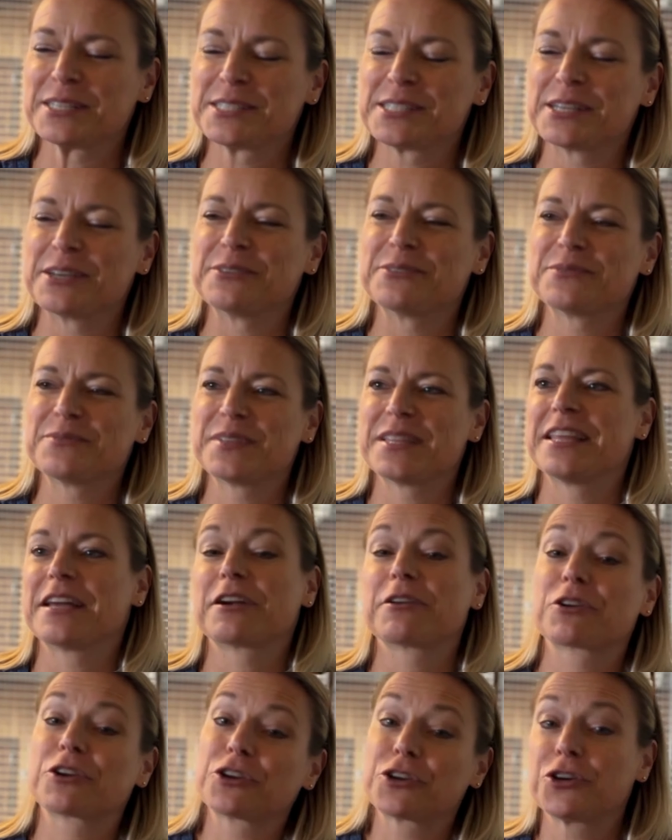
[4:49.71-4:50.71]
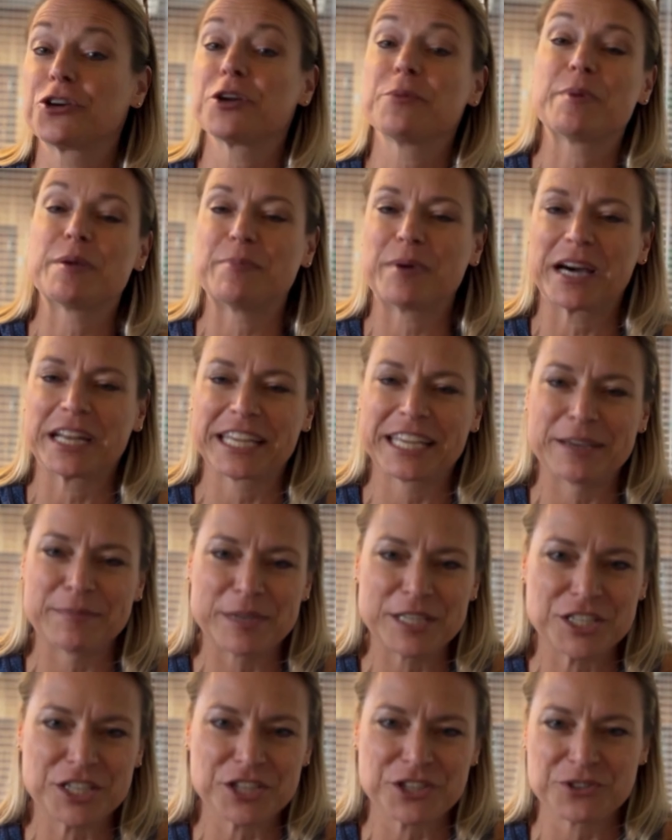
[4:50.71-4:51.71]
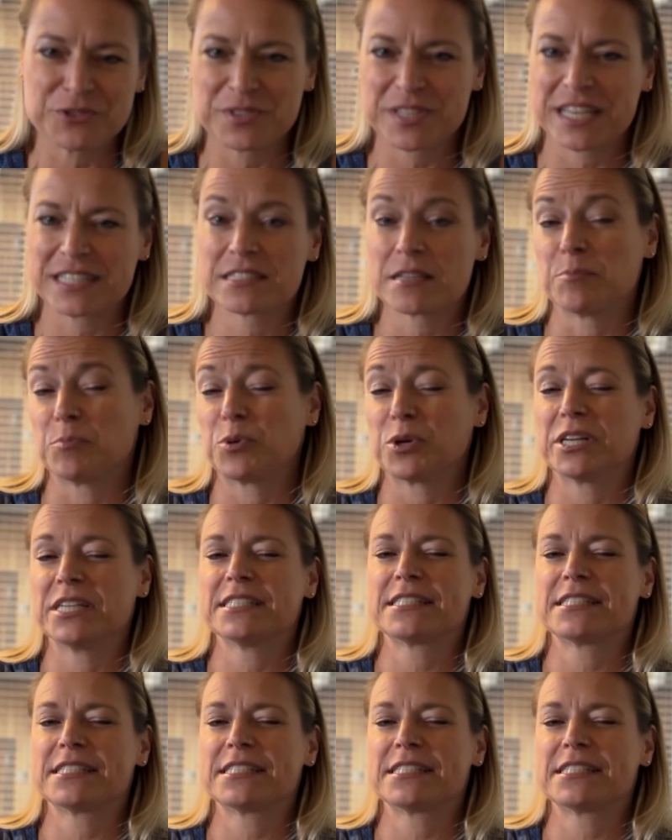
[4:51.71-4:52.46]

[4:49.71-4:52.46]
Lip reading: So there could be body image issues at some point in